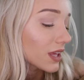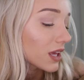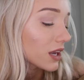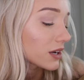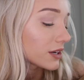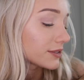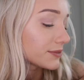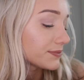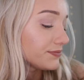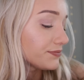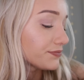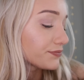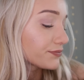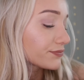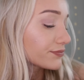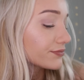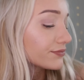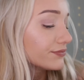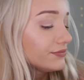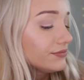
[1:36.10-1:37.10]

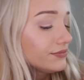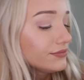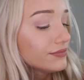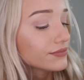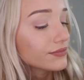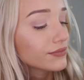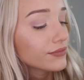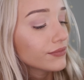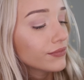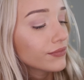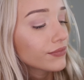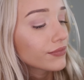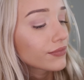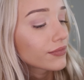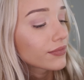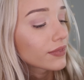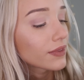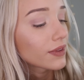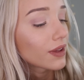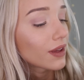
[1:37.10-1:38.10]
Yeah.
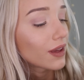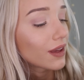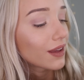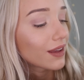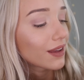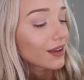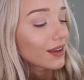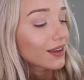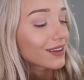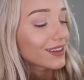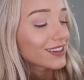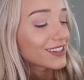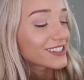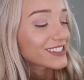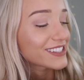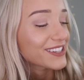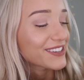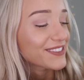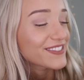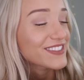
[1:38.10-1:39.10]

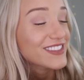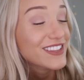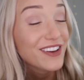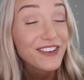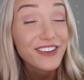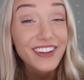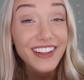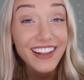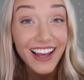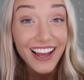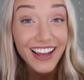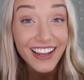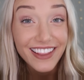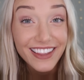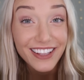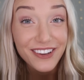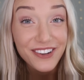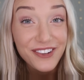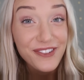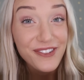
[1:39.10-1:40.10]
So I'm so
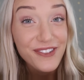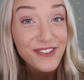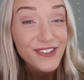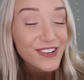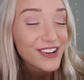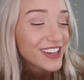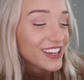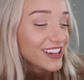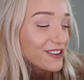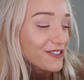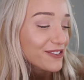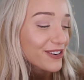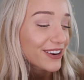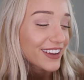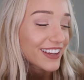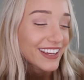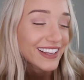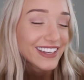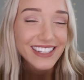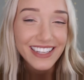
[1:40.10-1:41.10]
glad that we are
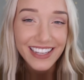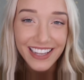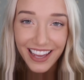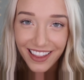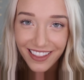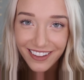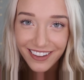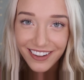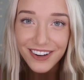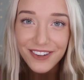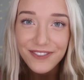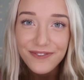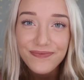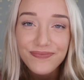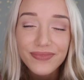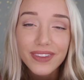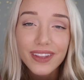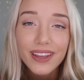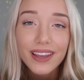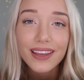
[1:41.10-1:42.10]
working together,
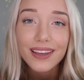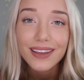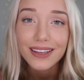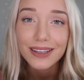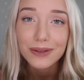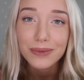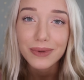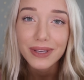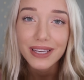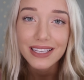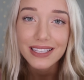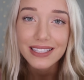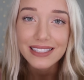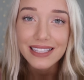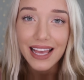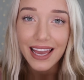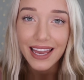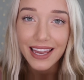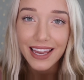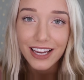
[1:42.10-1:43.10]

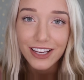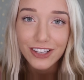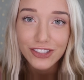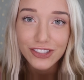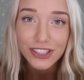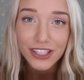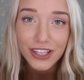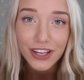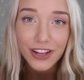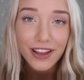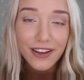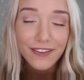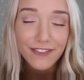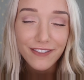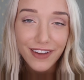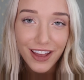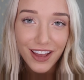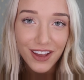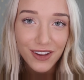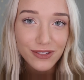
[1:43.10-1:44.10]
because I actually
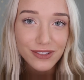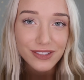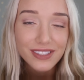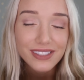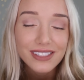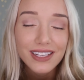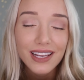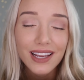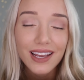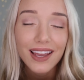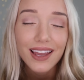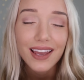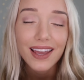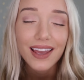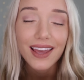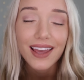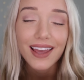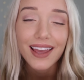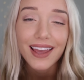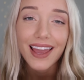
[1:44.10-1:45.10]
found
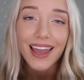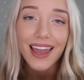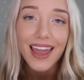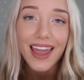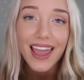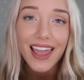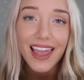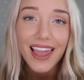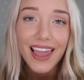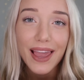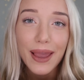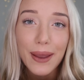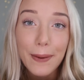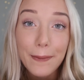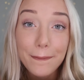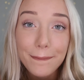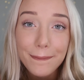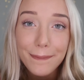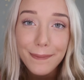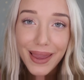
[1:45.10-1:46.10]
an
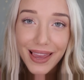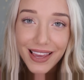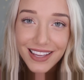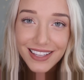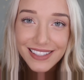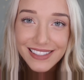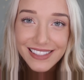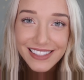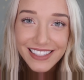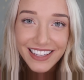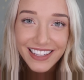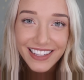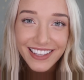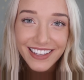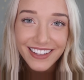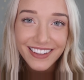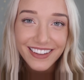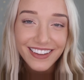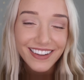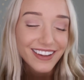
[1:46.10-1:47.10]

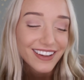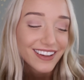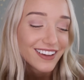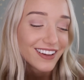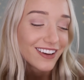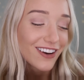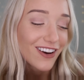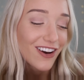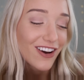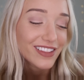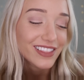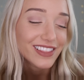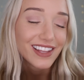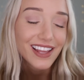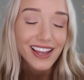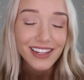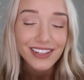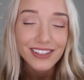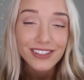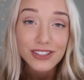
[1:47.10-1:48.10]
amazing
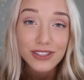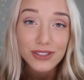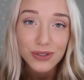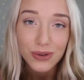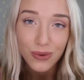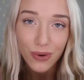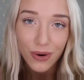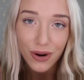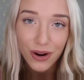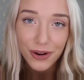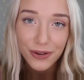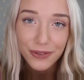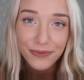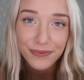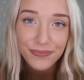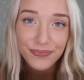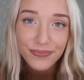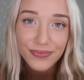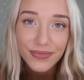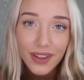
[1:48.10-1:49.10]
online store
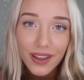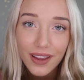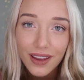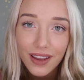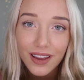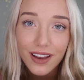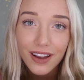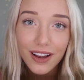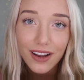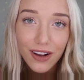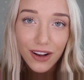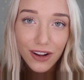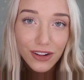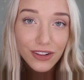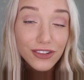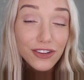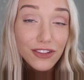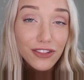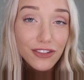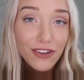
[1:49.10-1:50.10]

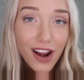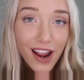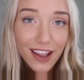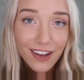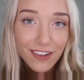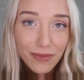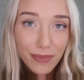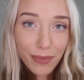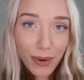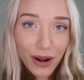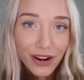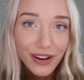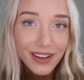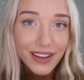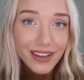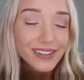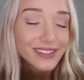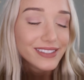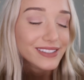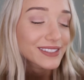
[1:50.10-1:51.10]
called Thrive
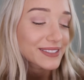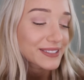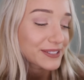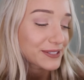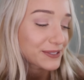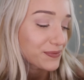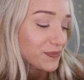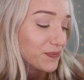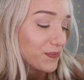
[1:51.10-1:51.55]
Market.